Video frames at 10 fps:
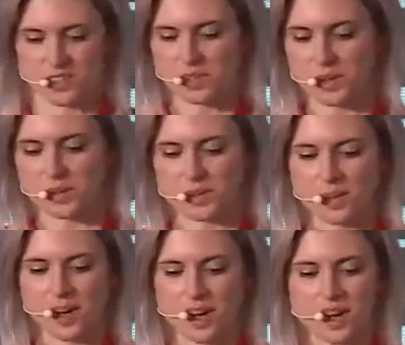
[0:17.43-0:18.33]
So
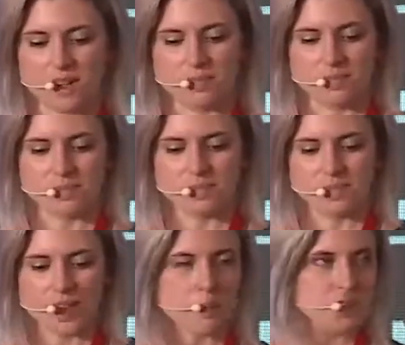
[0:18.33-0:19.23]

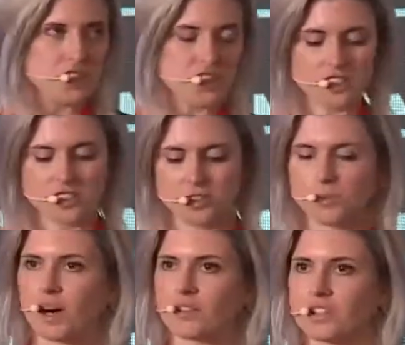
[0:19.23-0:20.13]
I'm going to talk to you
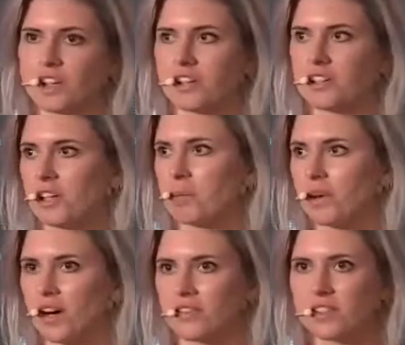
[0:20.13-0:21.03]
about security and
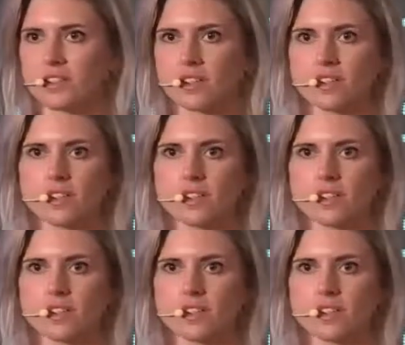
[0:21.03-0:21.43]
privacy